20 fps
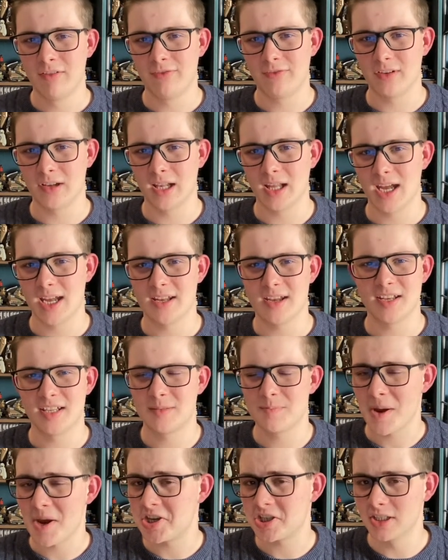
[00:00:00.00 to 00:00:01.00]
for like
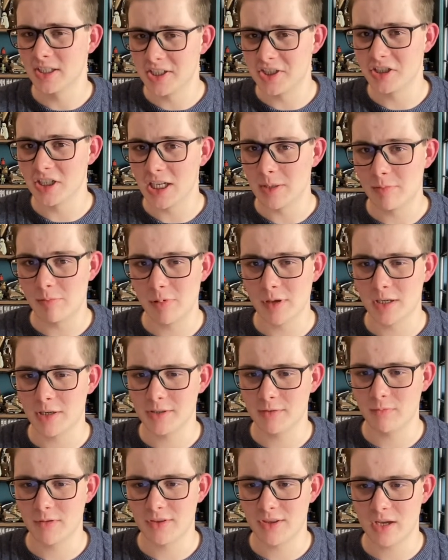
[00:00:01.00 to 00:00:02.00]
especially cheap
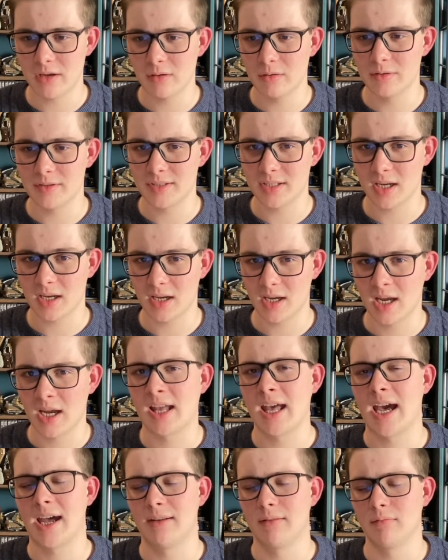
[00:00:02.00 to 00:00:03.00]
because with those I
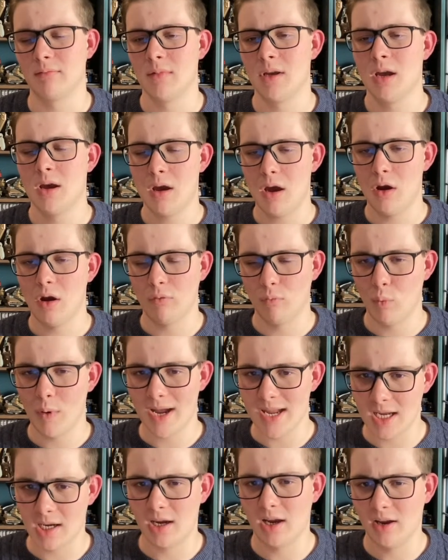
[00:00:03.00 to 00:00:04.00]
can uh,
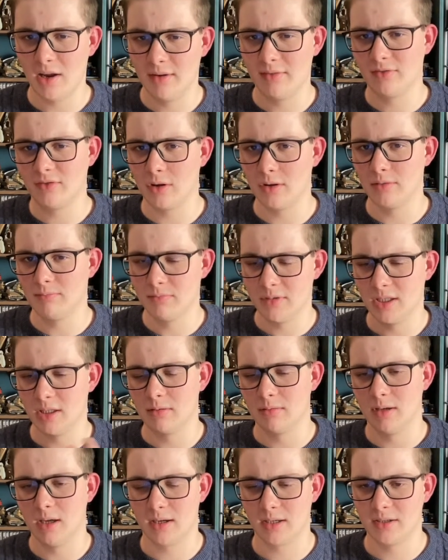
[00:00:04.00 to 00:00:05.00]
wait. I, have got you
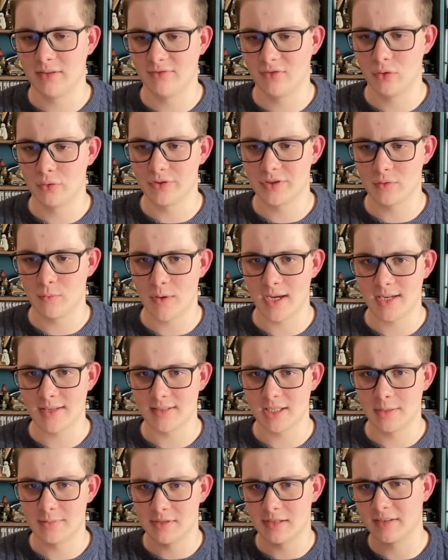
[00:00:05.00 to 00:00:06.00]
know I can afford to wait in
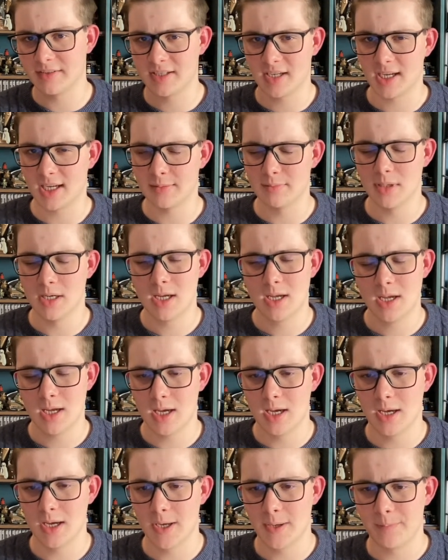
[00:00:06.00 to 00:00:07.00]
terms of time.
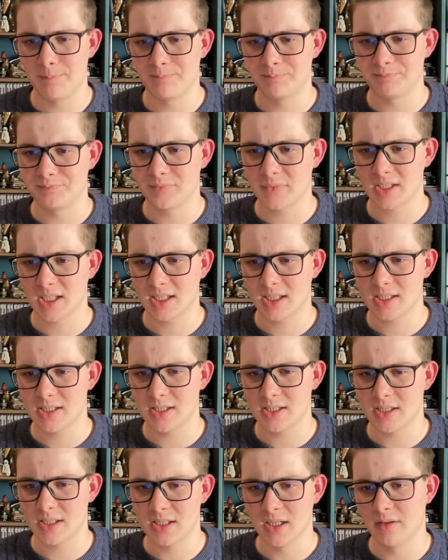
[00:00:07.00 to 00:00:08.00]
Um,
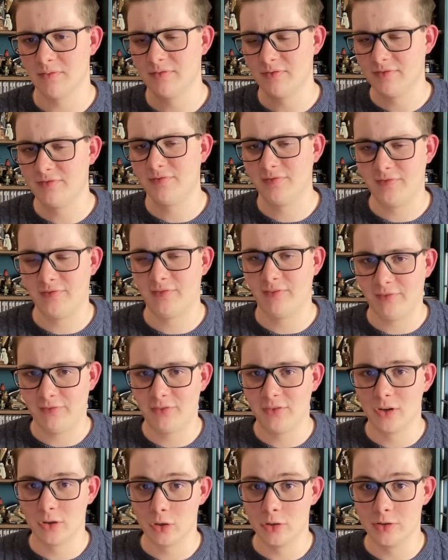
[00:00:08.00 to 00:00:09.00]
you know,
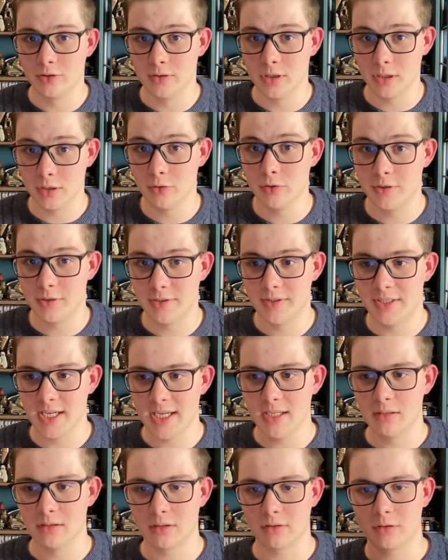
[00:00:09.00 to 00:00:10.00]
for a good a good
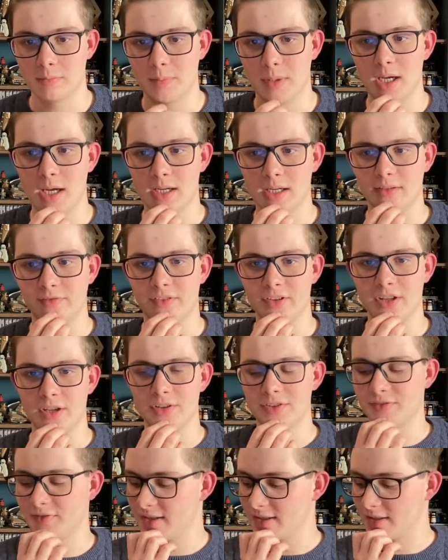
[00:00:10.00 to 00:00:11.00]
deal, a good bargain for
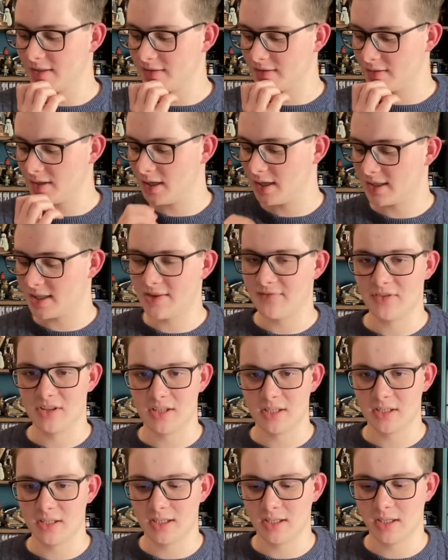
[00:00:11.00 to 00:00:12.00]
those figures, uh, given
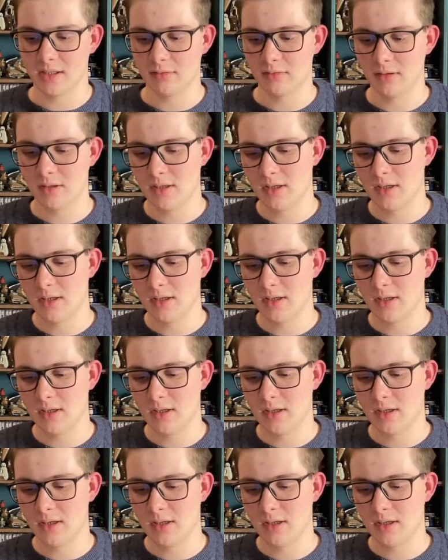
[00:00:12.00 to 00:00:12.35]
that you know